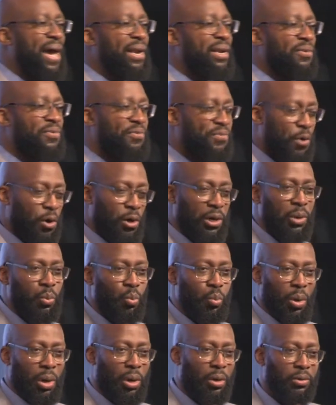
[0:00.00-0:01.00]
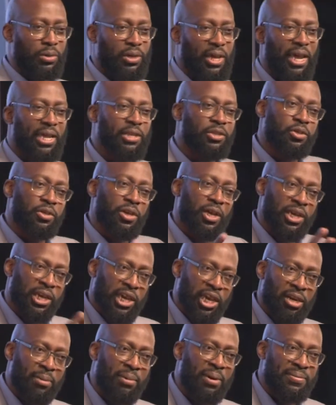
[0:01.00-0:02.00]
the fallen world into the
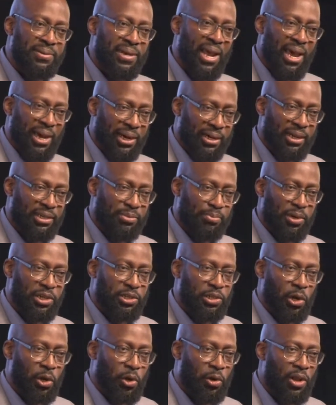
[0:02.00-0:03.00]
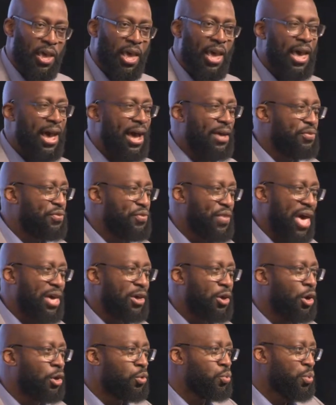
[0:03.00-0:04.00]
kingdom of darkness. Praise the Lord. And thank
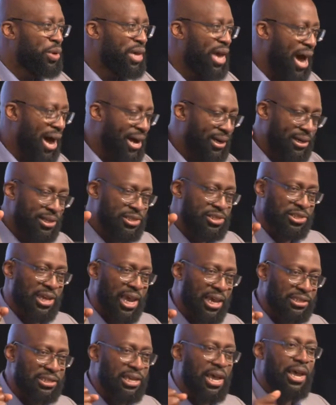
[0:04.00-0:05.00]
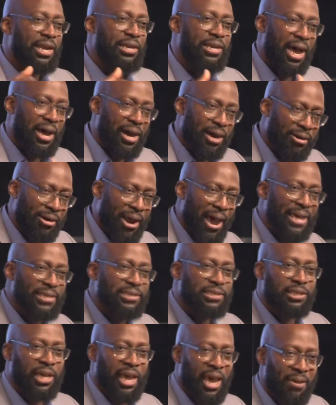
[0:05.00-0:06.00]
God we are the saints that
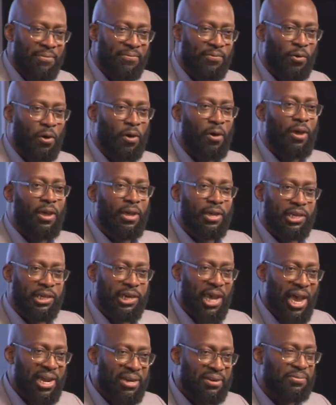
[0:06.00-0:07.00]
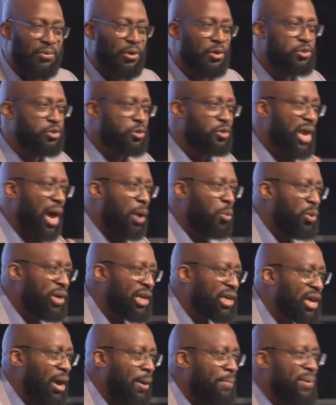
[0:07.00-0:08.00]
Christ came for, died for, so that we
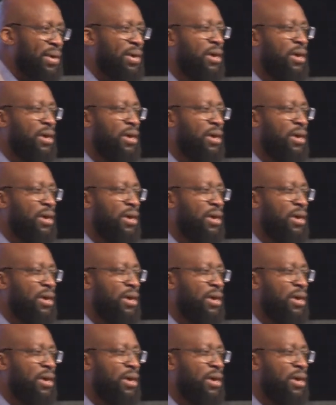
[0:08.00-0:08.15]
can be